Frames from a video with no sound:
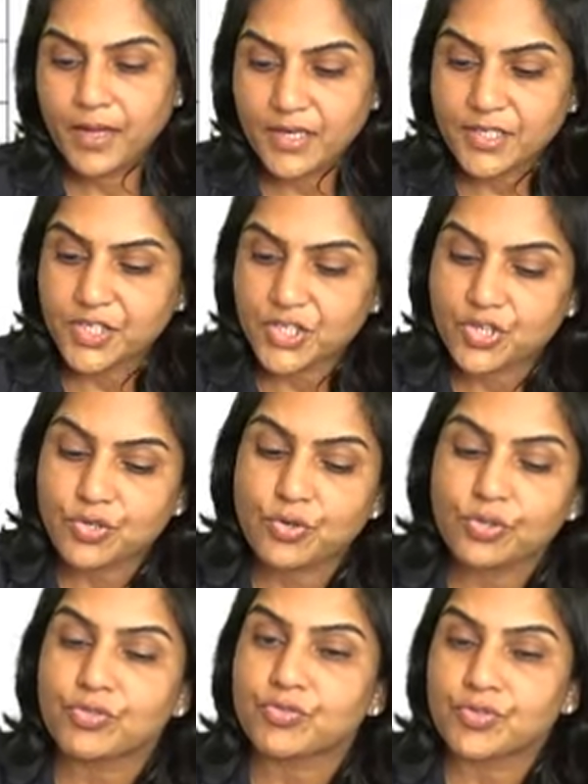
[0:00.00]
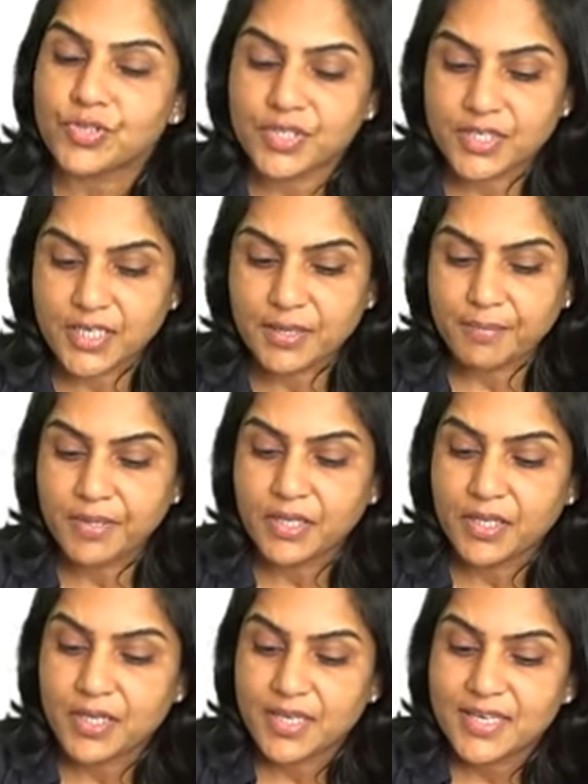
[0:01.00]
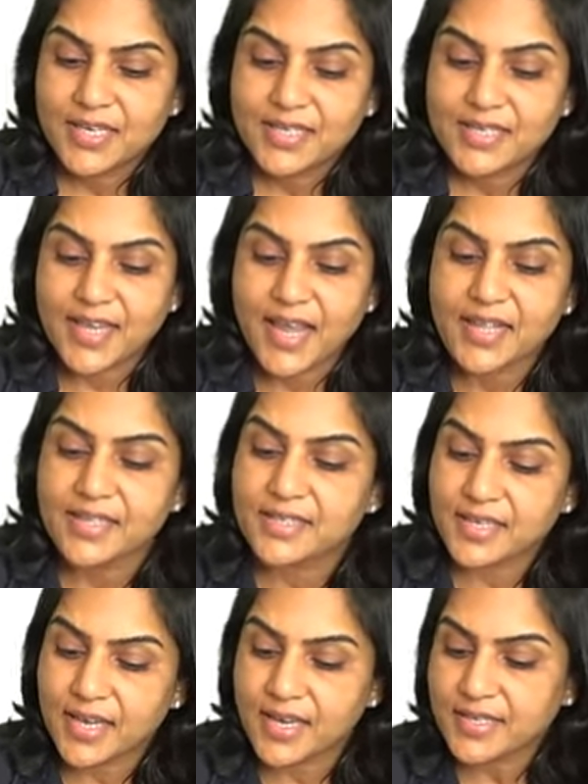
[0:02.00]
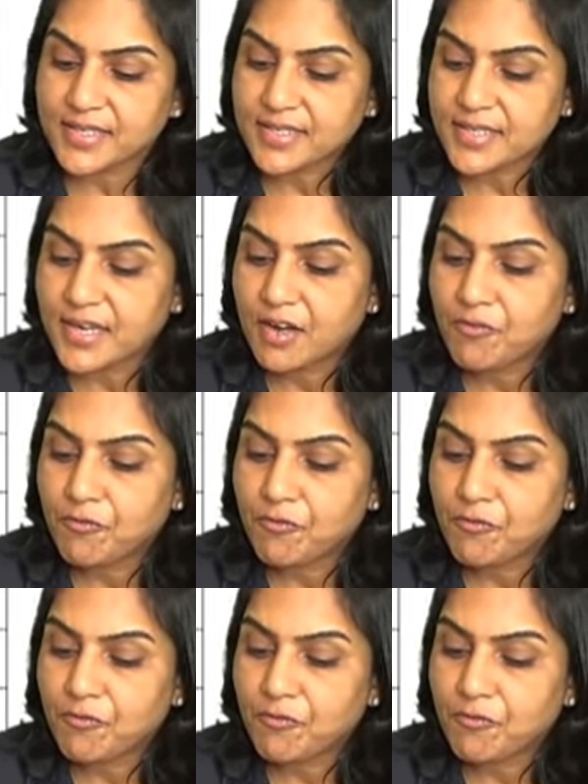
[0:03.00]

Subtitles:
Let us just go through this table. Sales is